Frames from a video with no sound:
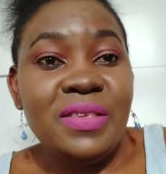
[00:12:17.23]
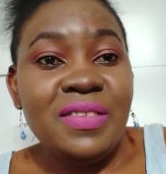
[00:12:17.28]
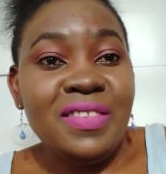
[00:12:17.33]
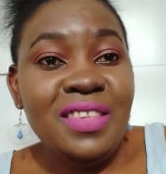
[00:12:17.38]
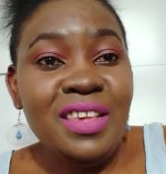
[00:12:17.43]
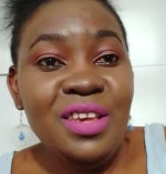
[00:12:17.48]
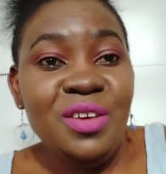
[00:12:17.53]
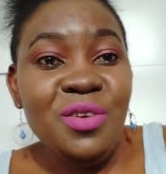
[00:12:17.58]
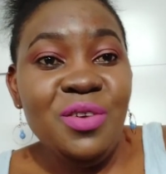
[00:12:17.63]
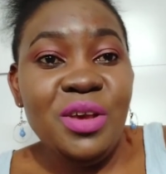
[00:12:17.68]

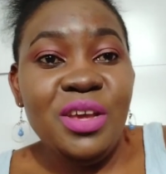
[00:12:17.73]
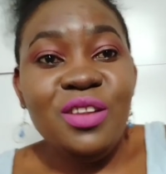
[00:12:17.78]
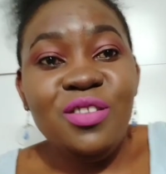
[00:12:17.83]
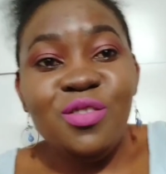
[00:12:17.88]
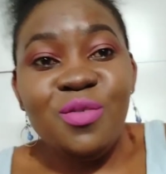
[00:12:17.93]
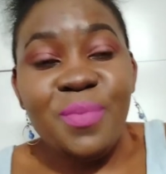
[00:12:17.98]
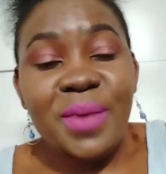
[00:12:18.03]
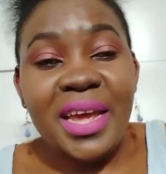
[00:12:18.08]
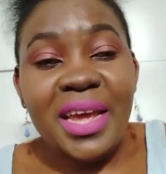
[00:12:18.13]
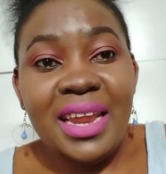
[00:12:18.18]
See you
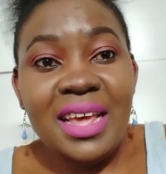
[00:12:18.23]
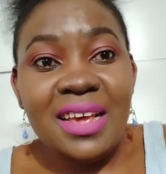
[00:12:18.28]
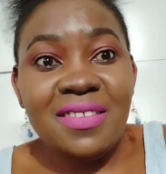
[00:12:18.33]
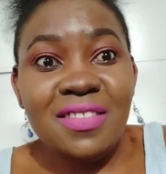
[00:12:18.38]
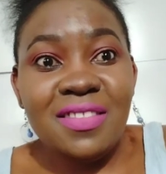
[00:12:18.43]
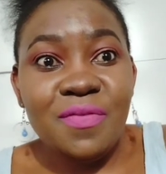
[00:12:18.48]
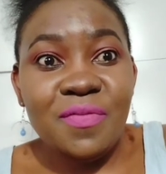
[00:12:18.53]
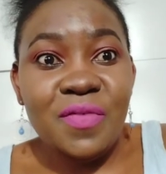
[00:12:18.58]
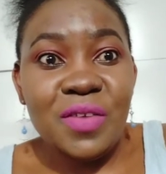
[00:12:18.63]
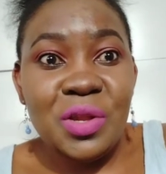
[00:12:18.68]
into my
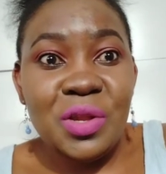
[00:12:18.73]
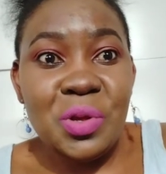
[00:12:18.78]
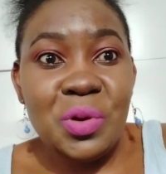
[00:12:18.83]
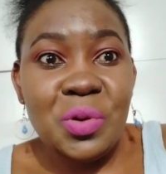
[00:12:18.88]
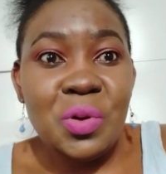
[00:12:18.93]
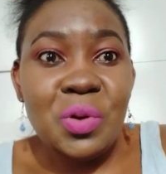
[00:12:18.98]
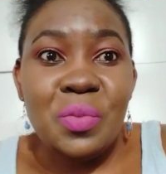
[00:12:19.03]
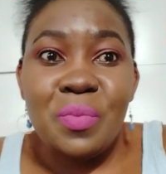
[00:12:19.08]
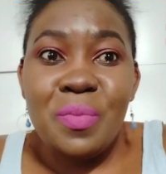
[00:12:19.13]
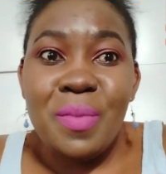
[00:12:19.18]
next
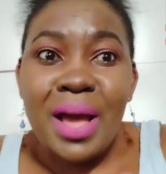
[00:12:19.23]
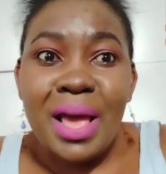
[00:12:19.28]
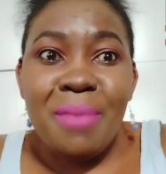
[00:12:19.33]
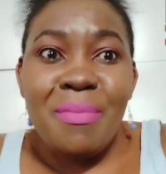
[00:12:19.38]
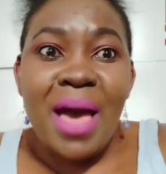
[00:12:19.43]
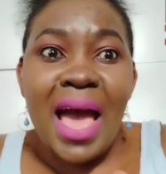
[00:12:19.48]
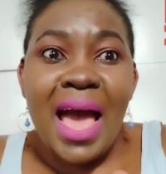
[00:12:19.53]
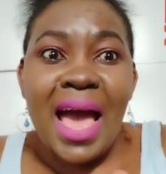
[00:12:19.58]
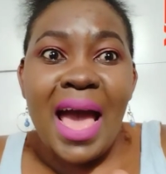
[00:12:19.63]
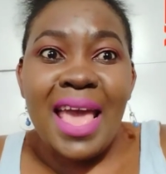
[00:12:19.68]
video. Bye
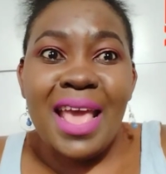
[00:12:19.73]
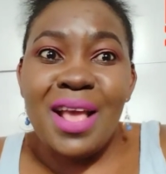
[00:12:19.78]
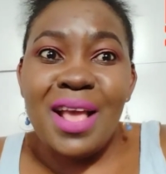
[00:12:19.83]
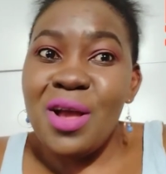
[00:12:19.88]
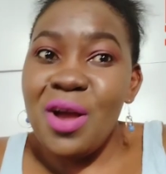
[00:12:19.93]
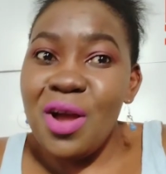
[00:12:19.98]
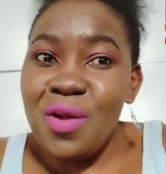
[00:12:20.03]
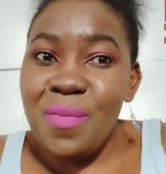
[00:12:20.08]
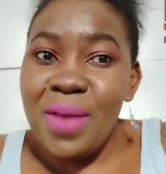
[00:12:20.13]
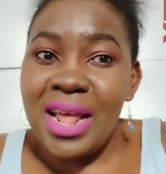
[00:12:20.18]
bye.
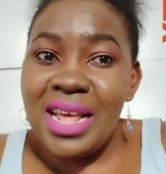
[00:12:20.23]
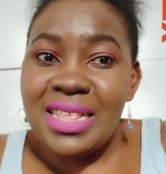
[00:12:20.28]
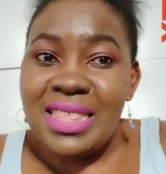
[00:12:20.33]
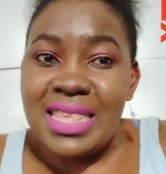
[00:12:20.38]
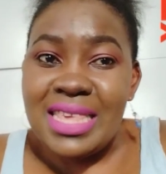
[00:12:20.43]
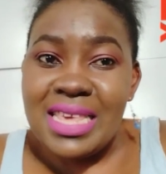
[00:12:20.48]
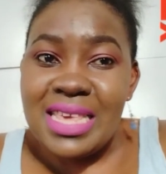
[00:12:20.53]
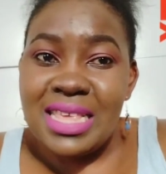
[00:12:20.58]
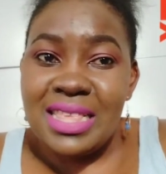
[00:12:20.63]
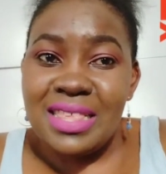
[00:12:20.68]
God
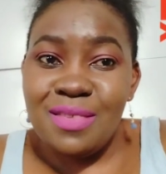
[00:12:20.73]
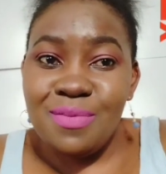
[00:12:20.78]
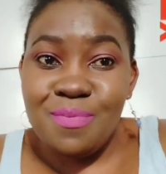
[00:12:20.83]
blessings.